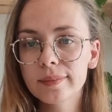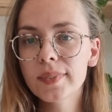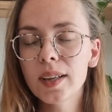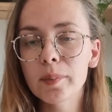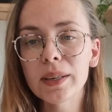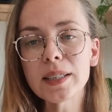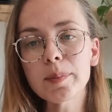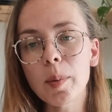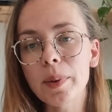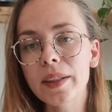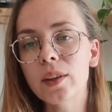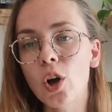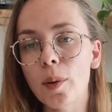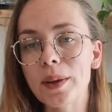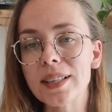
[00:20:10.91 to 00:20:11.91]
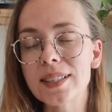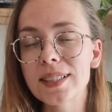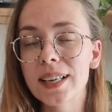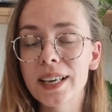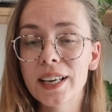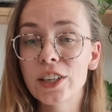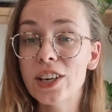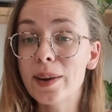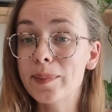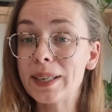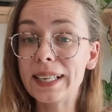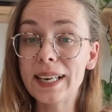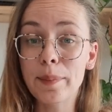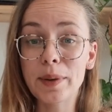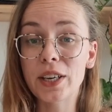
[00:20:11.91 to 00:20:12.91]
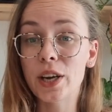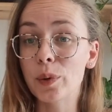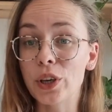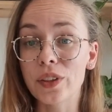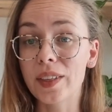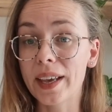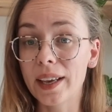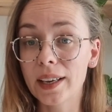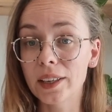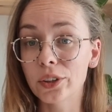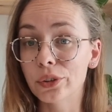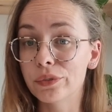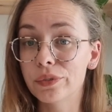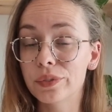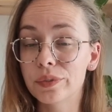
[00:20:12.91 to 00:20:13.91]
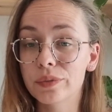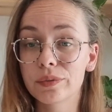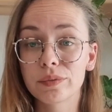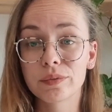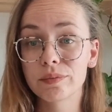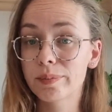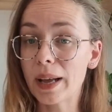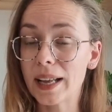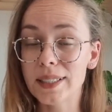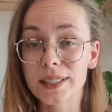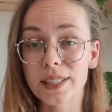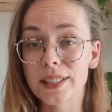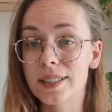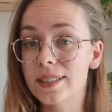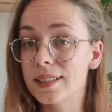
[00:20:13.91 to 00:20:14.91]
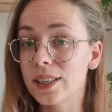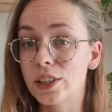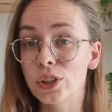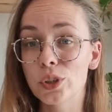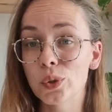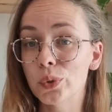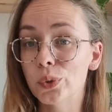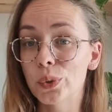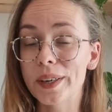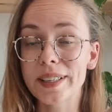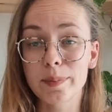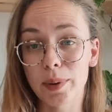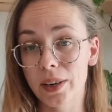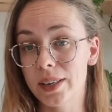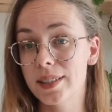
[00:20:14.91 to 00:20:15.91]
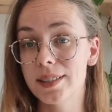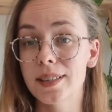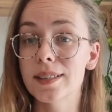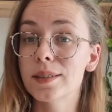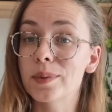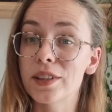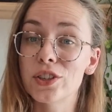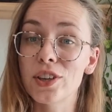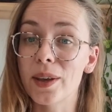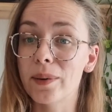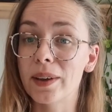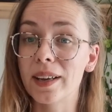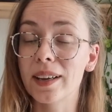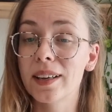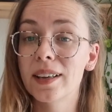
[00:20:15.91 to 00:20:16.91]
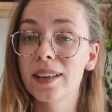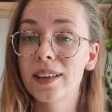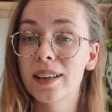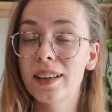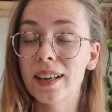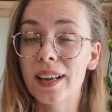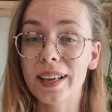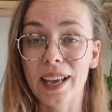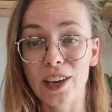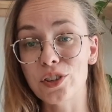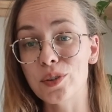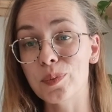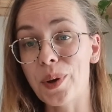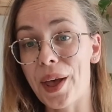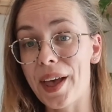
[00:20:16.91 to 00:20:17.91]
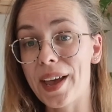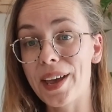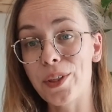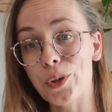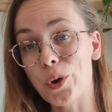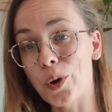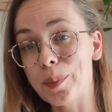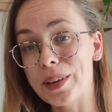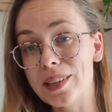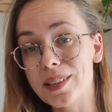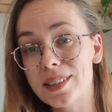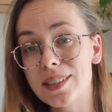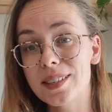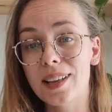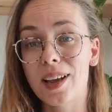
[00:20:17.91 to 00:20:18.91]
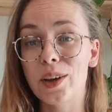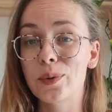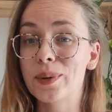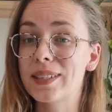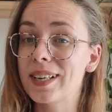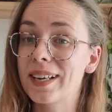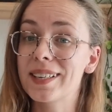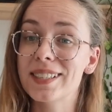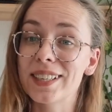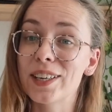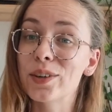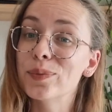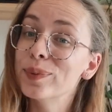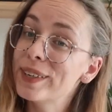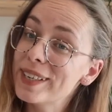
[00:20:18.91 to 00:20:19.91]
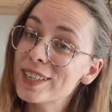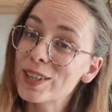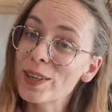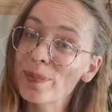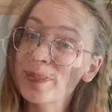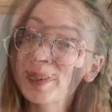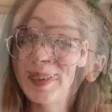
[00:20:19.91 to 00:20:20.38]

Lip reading: please pop it in the comments. Generally, let me know what you think of patterns and your experiences with sewing occasion wear in the comments. I always like to read them.